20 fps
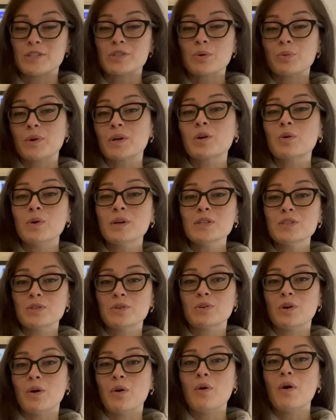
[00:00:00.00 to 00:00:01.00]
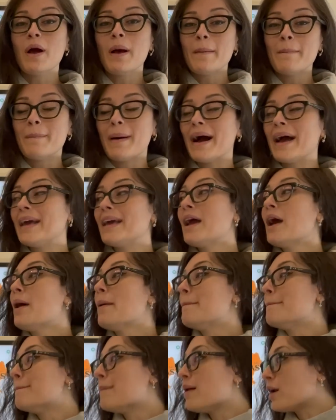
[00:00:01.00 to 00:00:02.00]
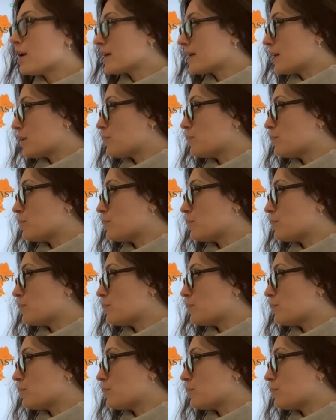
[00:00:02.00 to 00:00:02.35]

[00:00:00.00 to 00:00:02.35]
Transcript: So we're going to go by market